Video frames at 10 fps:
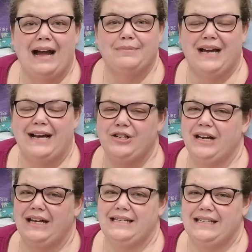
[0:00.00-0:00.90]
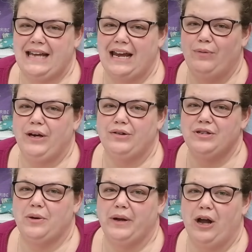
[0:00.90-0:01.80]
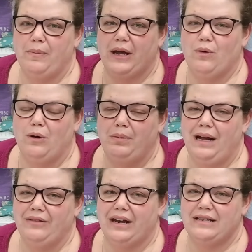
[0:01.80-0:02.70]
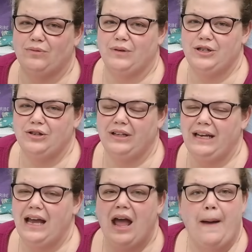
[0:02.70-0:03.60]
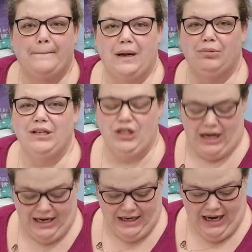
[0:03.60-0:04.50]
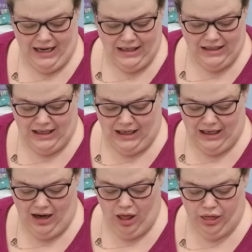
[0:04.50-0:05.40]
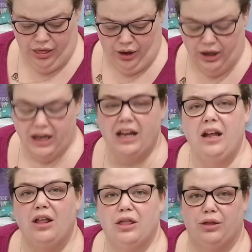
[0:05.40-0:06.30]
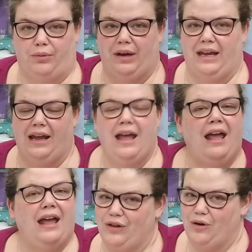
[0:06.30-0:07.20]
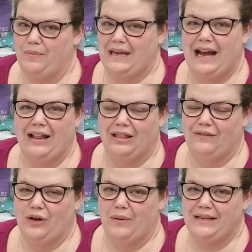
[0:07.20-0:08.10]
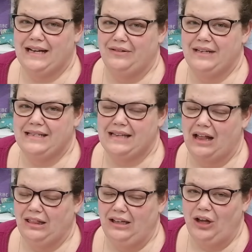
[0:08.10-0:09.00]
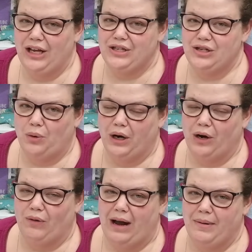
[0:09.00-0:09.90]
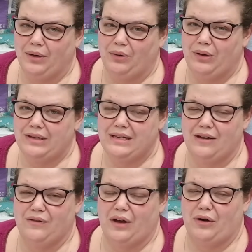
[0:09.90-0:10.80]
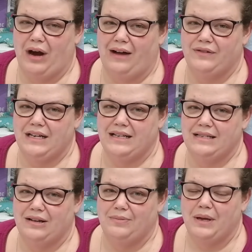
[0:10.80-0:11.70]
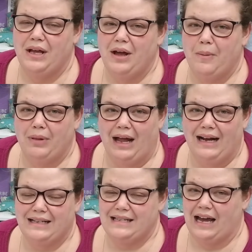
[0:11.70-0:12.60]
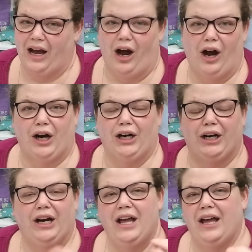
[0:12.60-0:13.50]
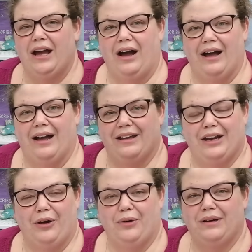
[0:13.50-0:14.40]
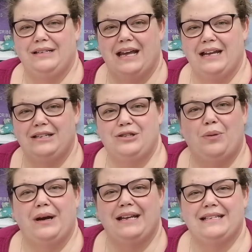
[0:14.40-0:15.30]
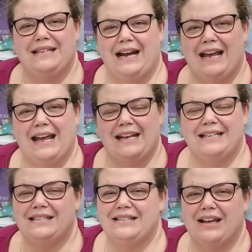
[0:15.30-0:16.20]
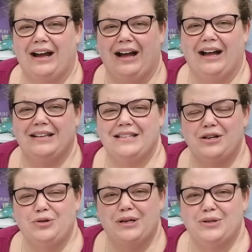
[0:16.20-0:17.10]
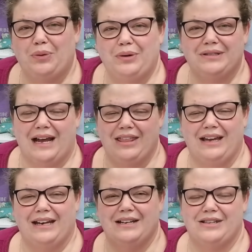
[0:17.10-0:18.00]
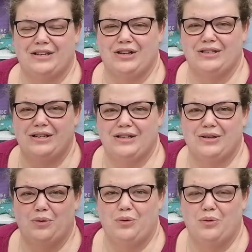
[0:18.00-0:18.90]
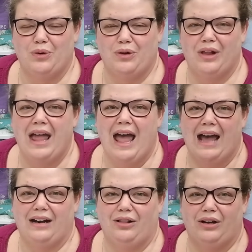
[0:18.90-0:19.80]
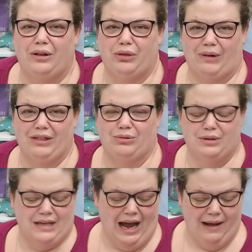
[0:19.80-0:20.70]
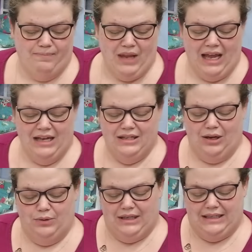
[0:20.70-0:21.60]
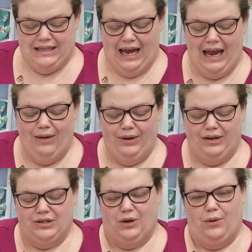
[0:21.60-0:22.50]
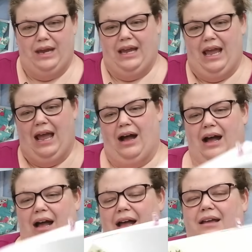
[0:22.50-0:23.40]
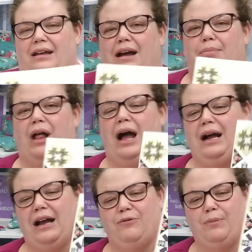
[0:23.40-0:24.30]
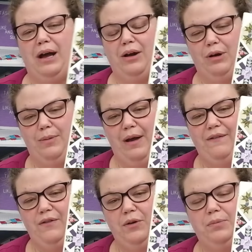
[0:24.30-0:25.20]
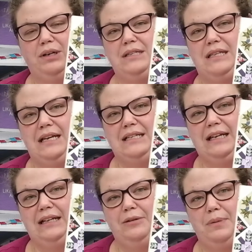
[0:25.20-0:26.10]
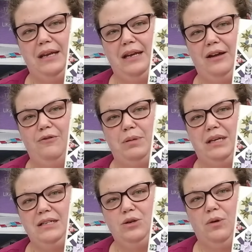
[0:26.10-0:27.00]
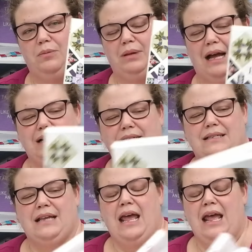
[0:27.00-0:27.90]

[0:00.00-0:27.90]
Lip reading: I'm Tasha, and today we are sewing up a quilt block that is originally published in 1933. You know me, I love going down these little historic rabbit holes of crafting some blocks that are, 10s, 20s, decades, centuries old. I think it is just so cool and a little thread through time. So today we are sewing a block out of one of my favorite books, the Encyclopedia of Pieced Quilt Blocks.